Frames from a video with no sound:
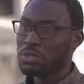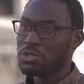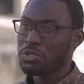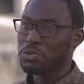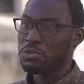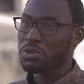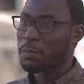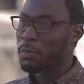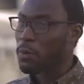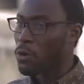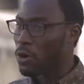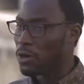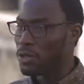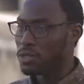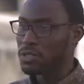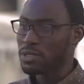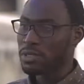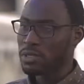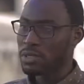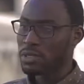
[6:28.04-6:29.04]
to
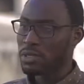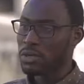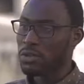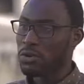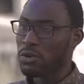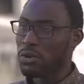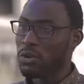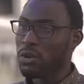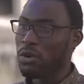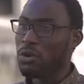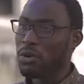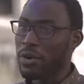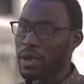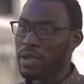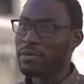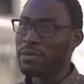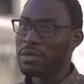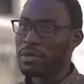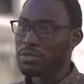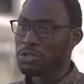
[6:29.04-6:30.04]
report, you know, or
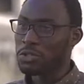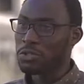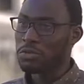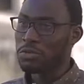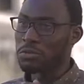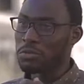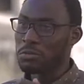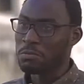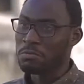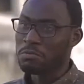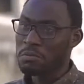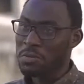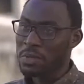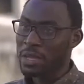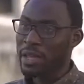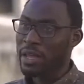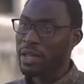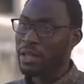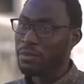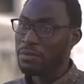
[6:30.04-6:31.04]
even to
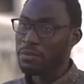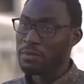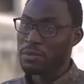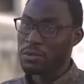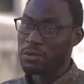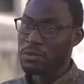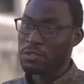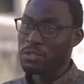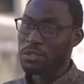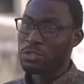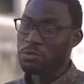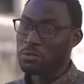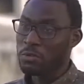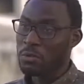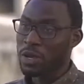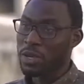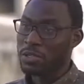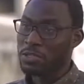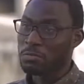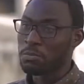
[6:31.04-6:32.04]
help those
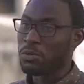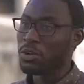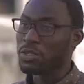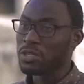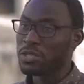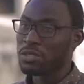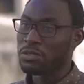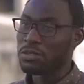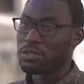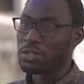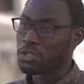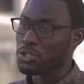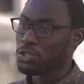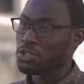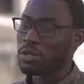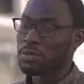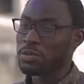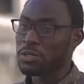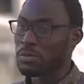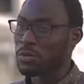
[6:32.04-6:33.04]
who are smoking to
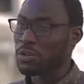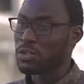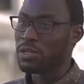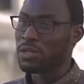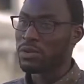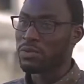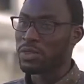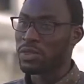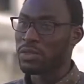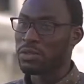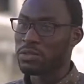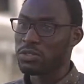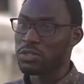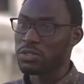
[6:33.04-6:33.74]
stop smoking within